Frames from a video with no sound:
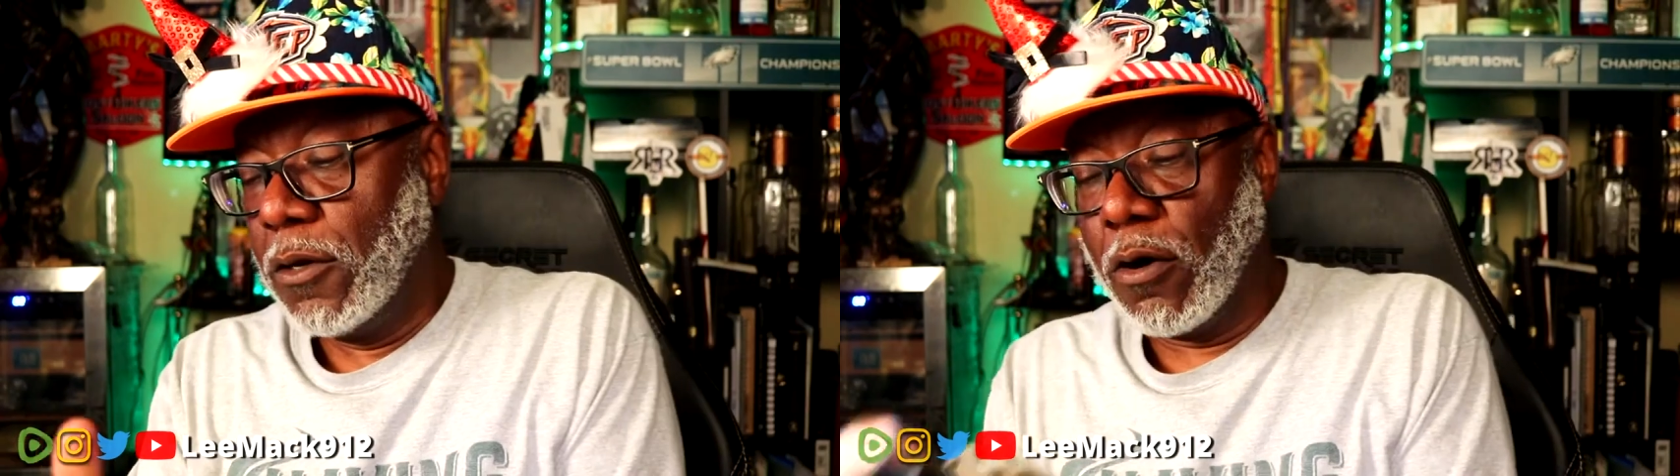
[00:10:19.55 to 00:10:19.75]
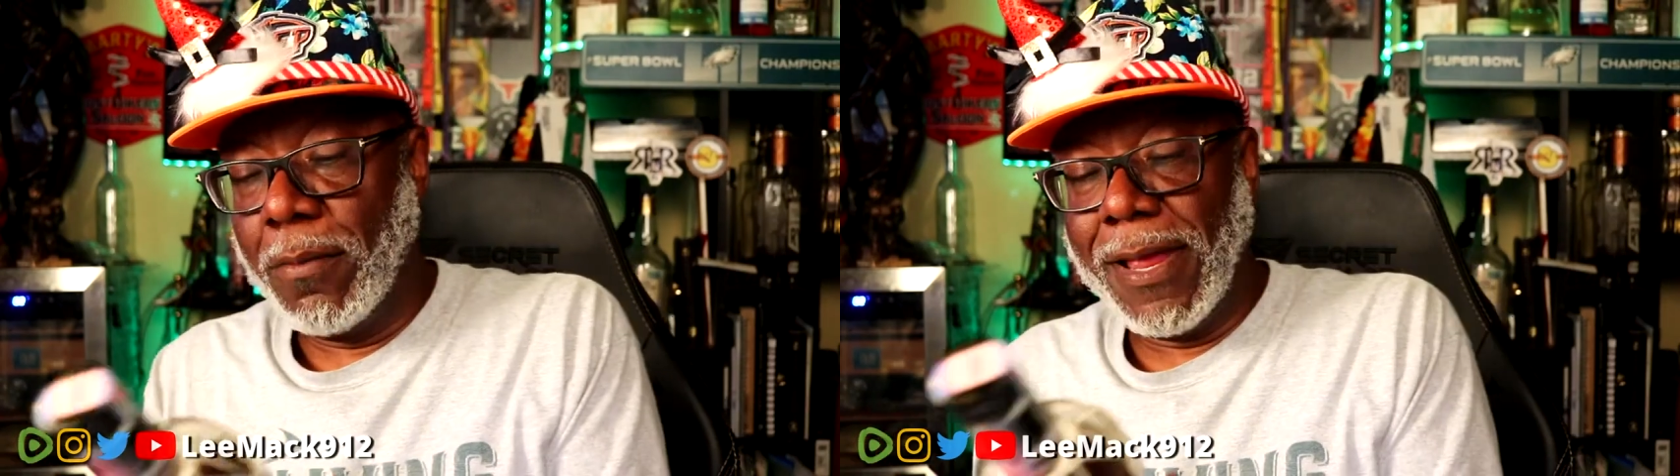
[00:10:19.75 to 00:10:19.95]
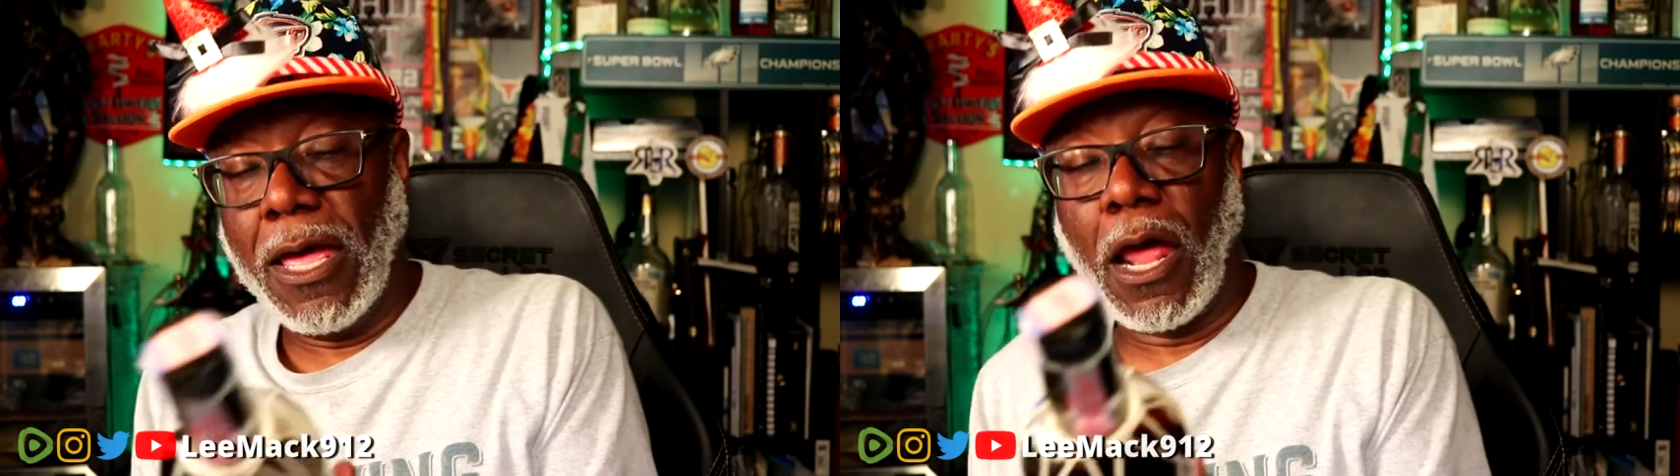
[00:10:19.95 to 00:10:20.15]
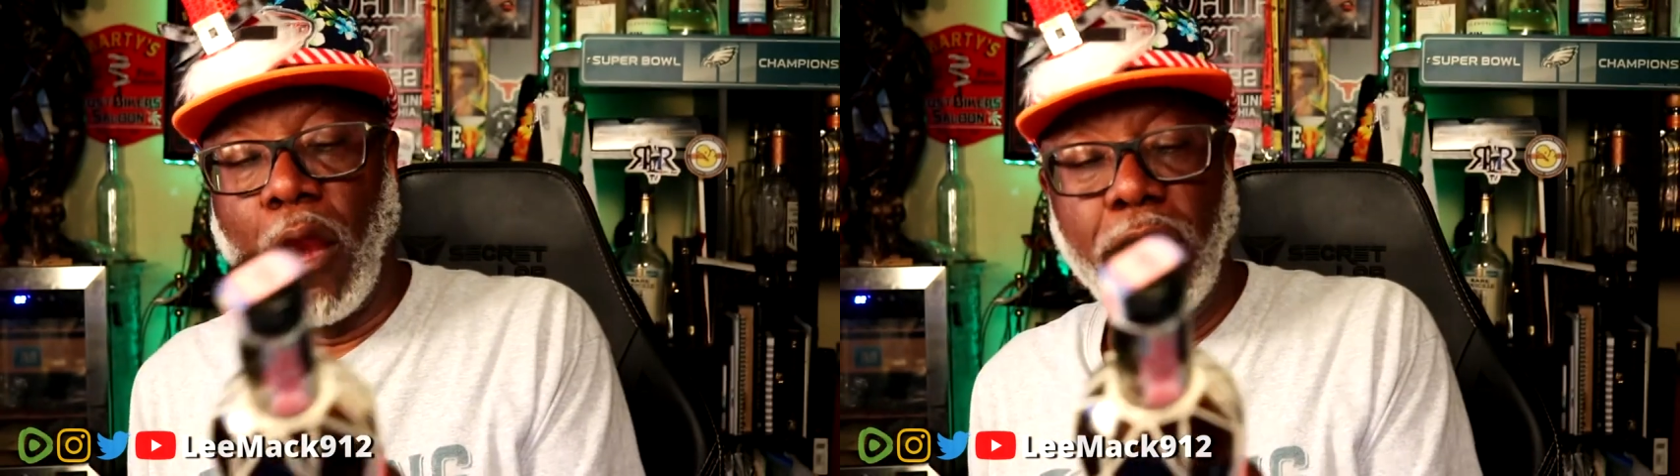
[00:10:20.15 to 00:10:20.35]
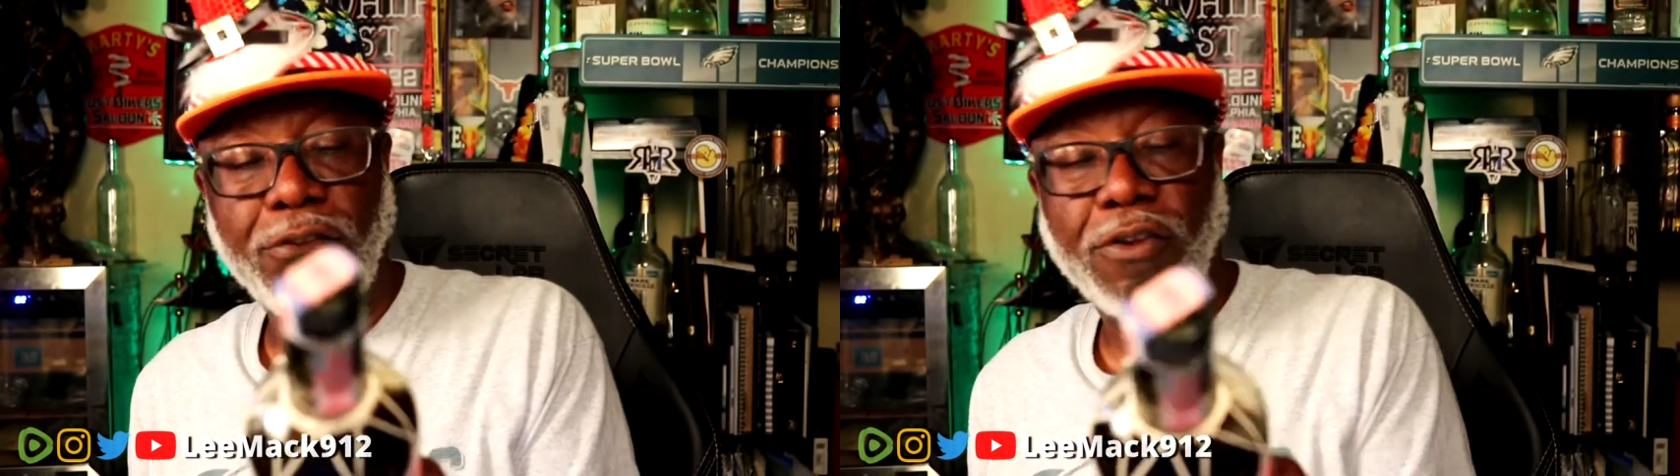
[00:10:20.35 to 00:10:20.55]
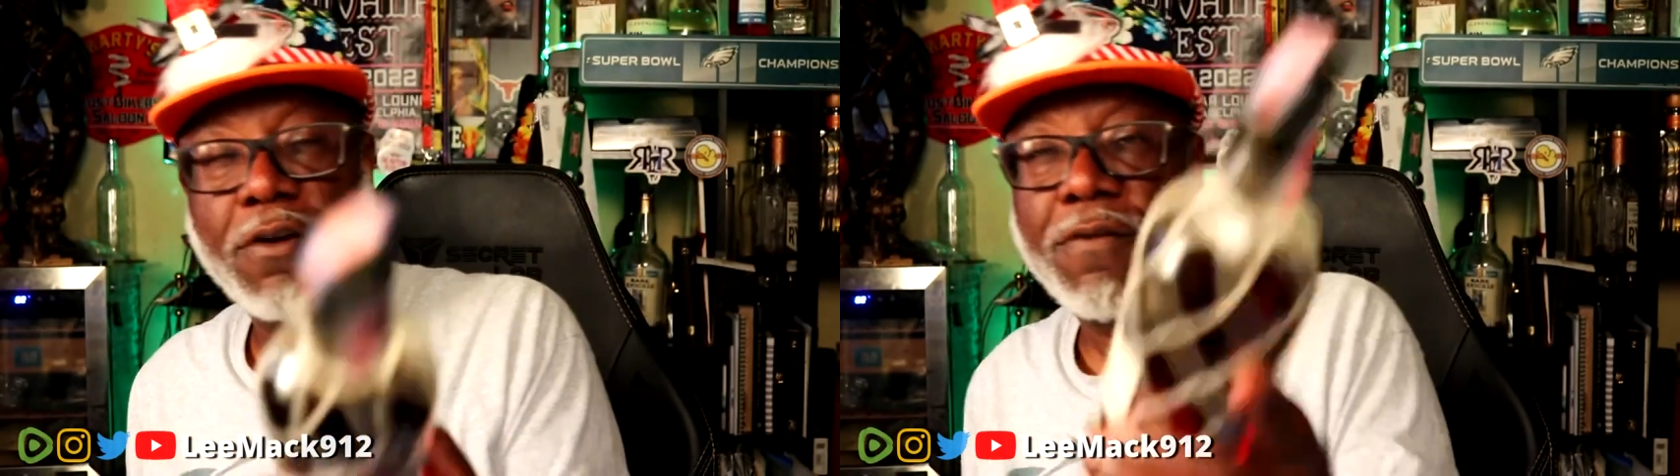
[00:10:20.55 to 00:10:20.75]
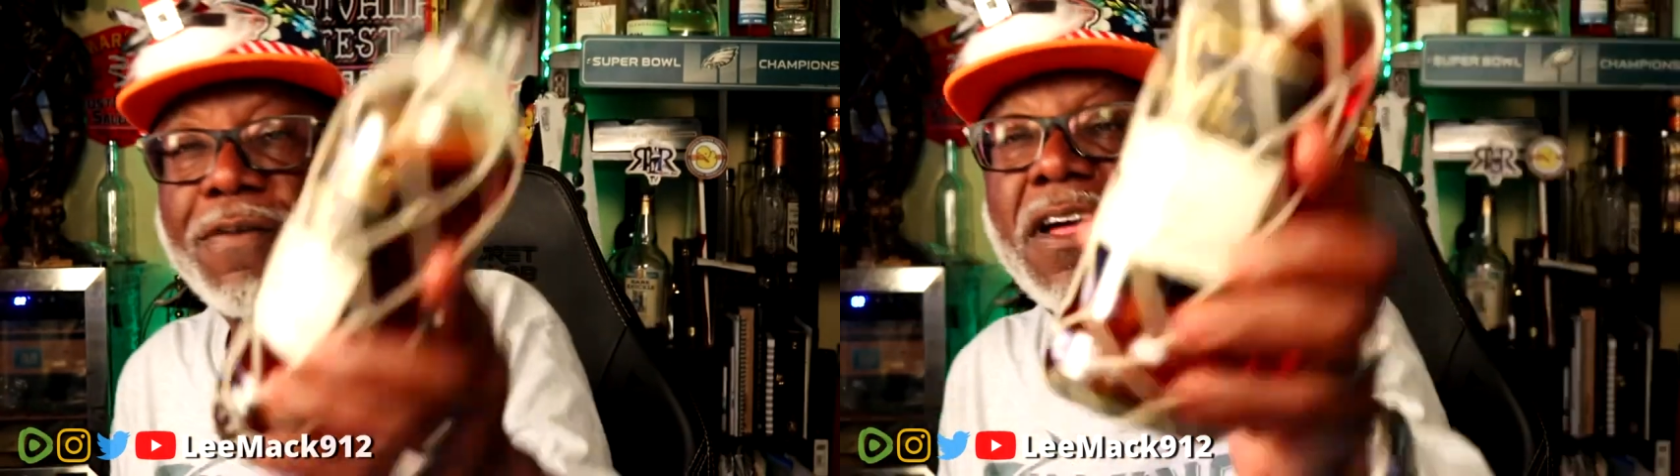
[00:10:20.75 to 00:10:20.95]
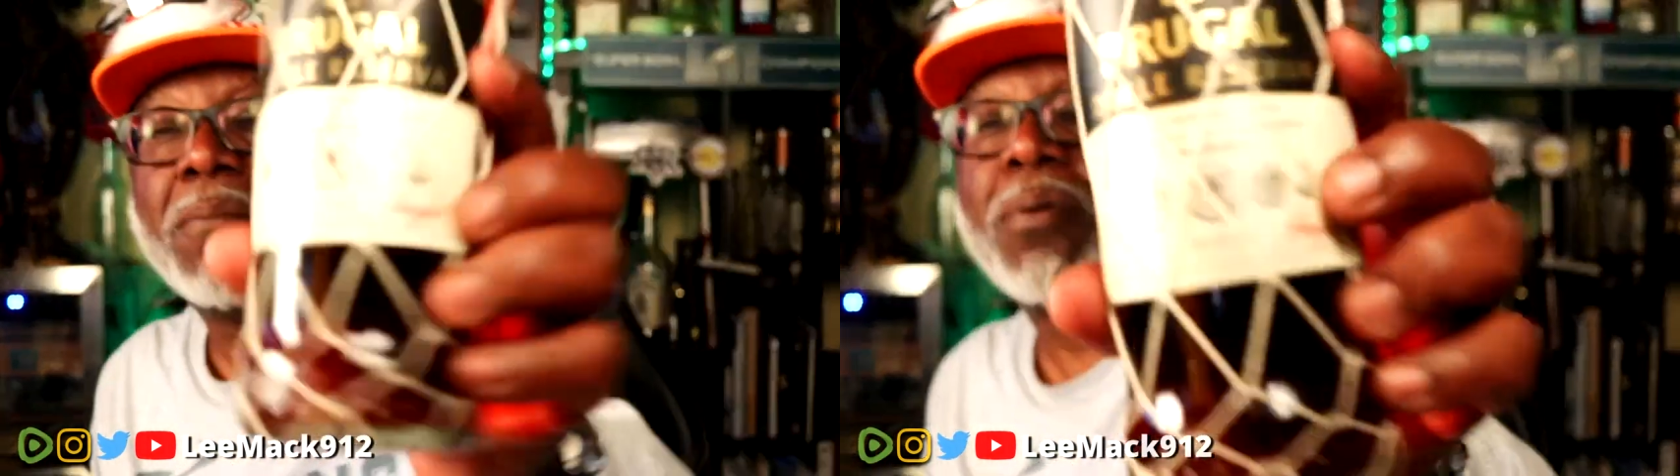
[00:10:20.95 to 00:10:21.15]
Doble
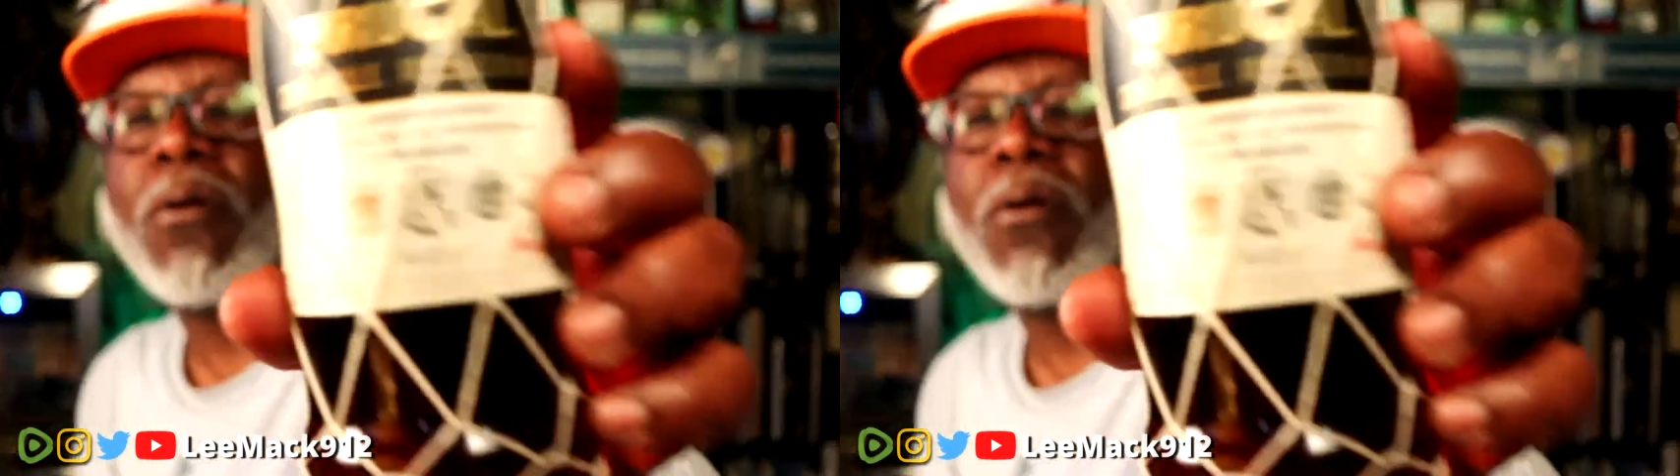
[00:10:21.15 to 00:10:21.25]
Reserva,